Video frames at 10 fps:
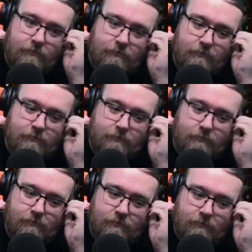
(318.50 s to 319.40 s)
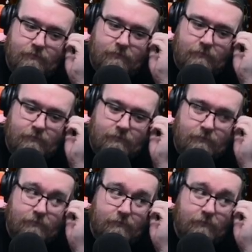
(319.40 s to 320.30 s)

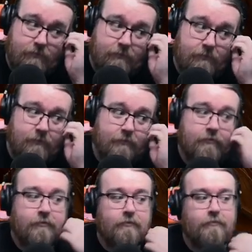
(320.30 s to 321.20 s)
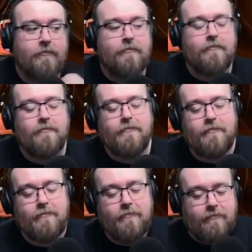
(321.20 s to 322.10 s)

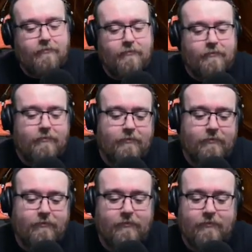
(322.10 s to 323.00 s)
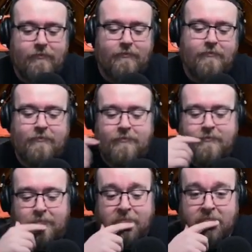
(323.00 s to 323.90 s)

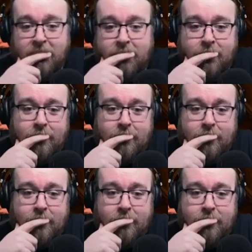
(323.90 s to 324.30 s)
(silent)